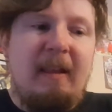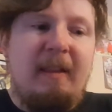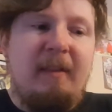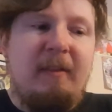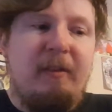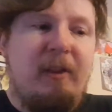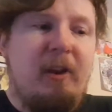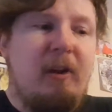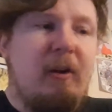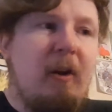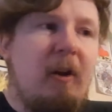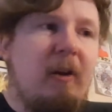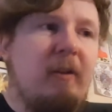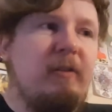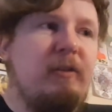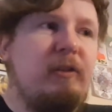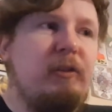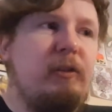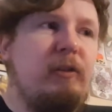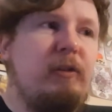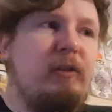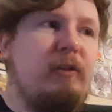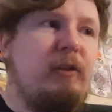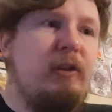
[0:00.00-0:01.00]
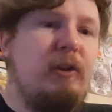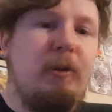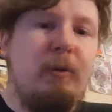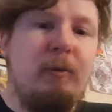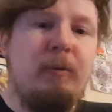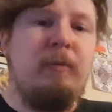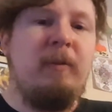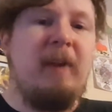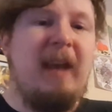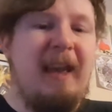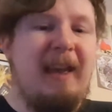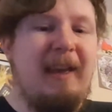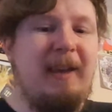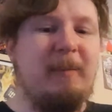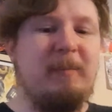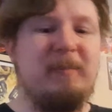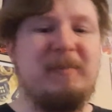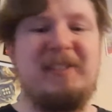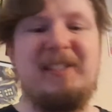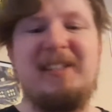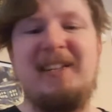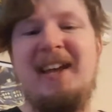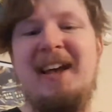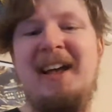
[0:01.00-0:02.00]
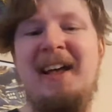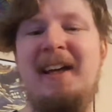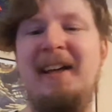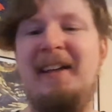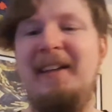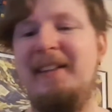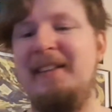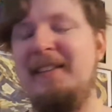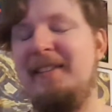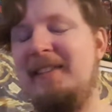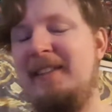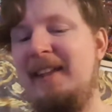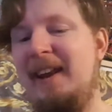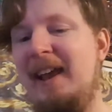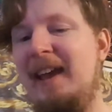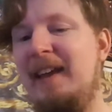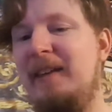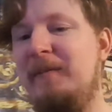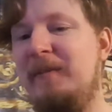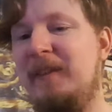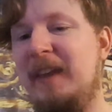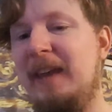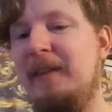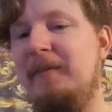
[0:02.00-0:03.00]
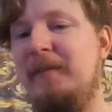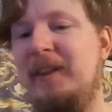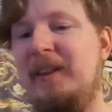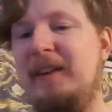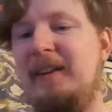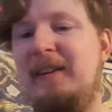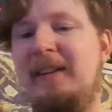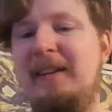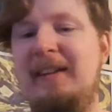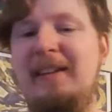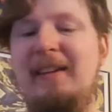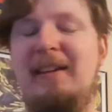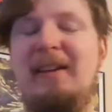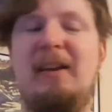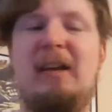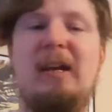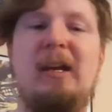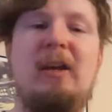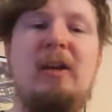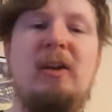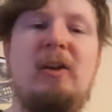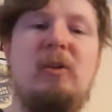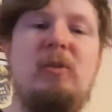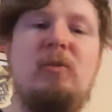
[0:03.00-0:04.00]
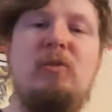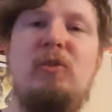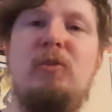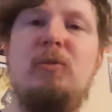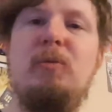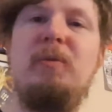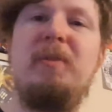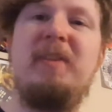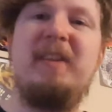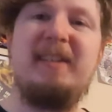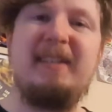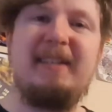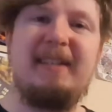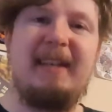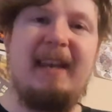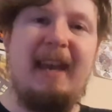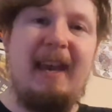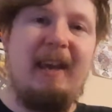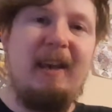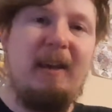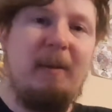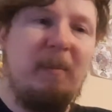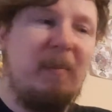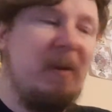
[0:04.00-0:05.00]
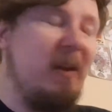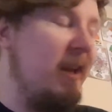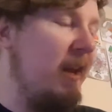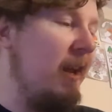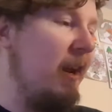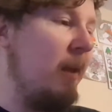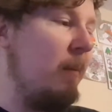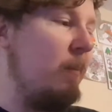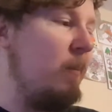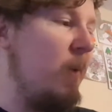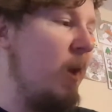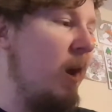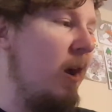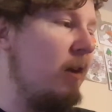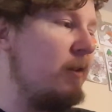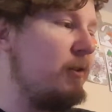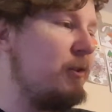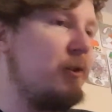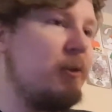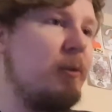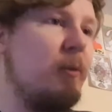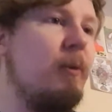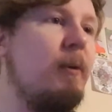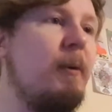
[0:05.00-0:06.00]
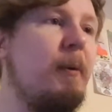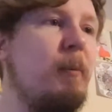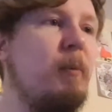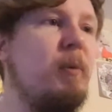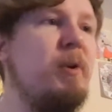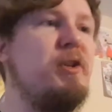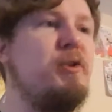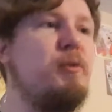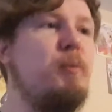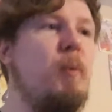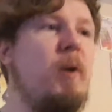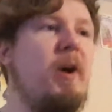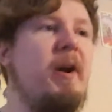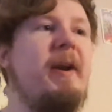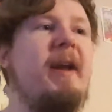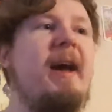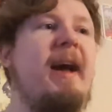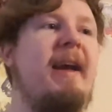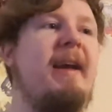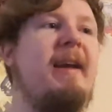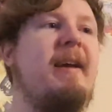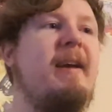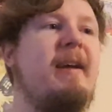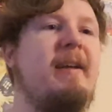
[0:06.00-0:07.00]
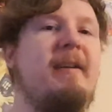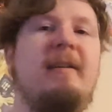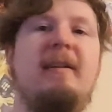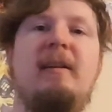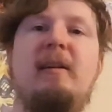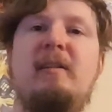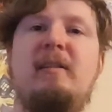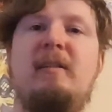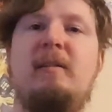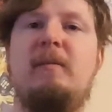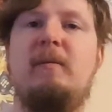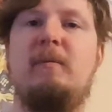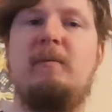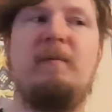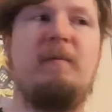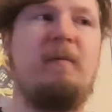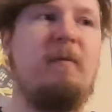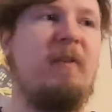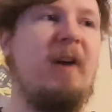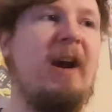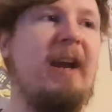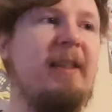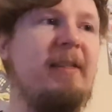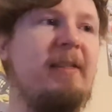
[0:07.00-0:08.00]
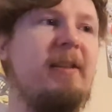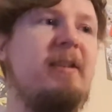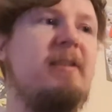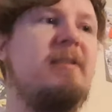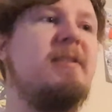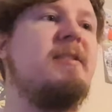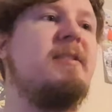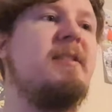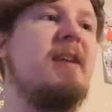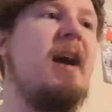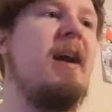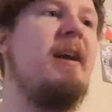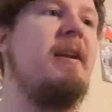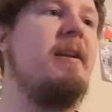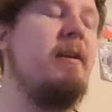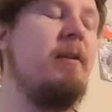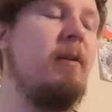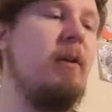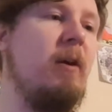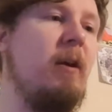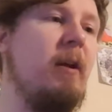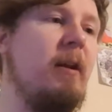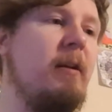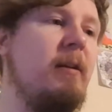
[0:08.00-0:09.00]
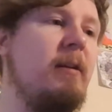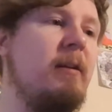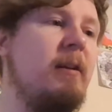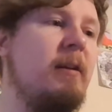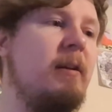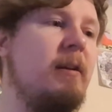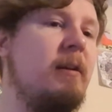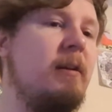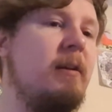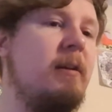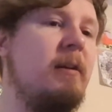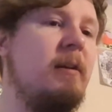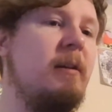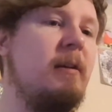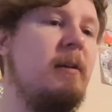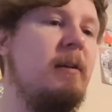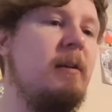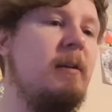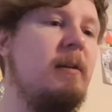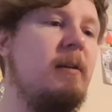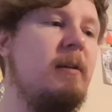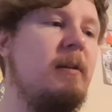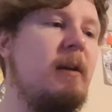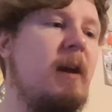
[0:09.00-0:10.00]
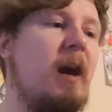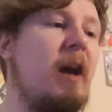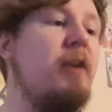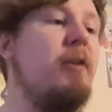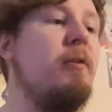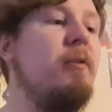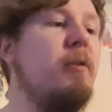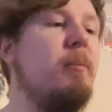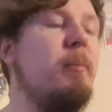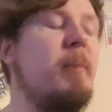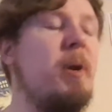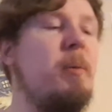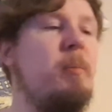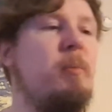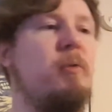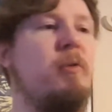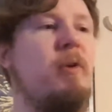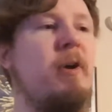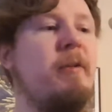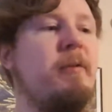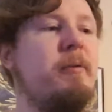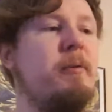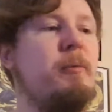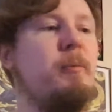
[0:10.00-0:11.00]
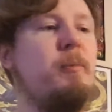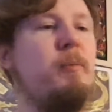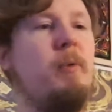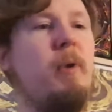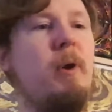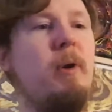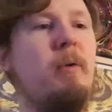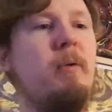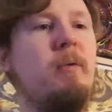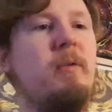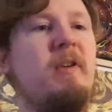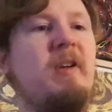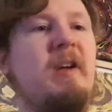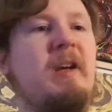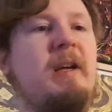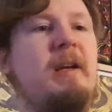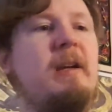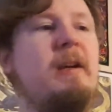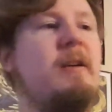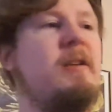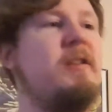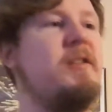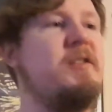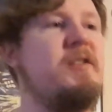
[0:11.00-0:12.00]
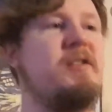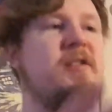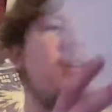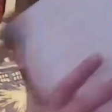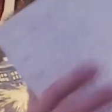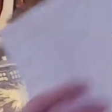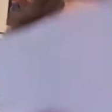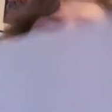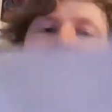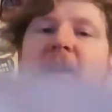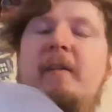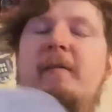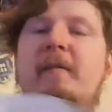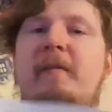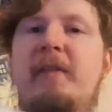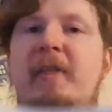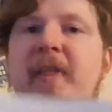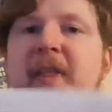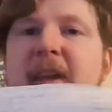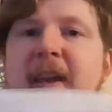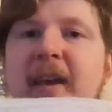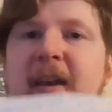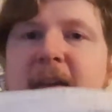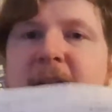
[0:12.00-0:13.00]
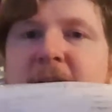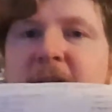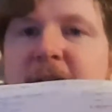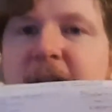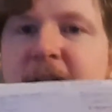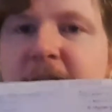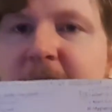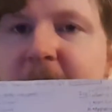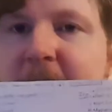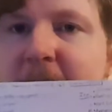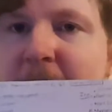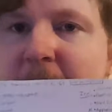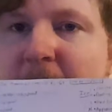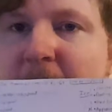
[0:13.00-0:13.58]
there are two names that I've given to this game, and I'm not sure which one I had finally decided on. I know that my brother wrote some of this